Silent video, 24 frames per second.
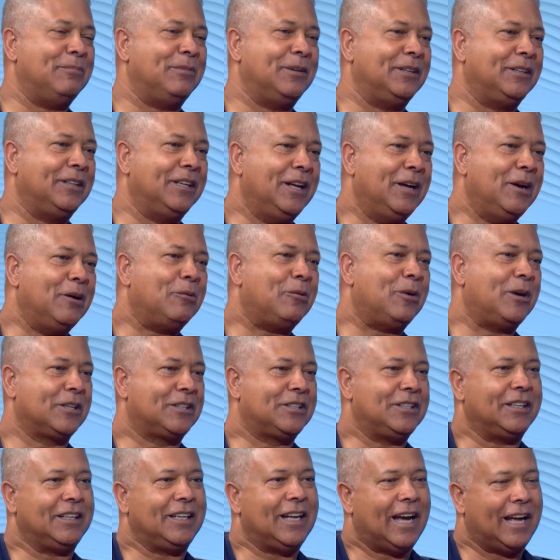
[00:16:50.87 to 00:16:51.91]
But
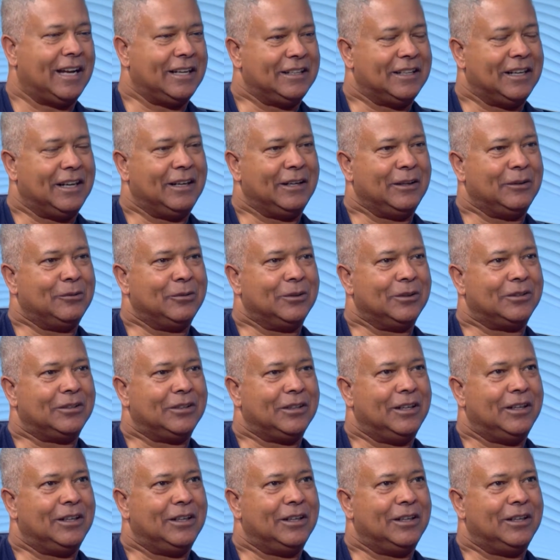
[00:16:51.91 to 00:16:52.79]
once it got done, it was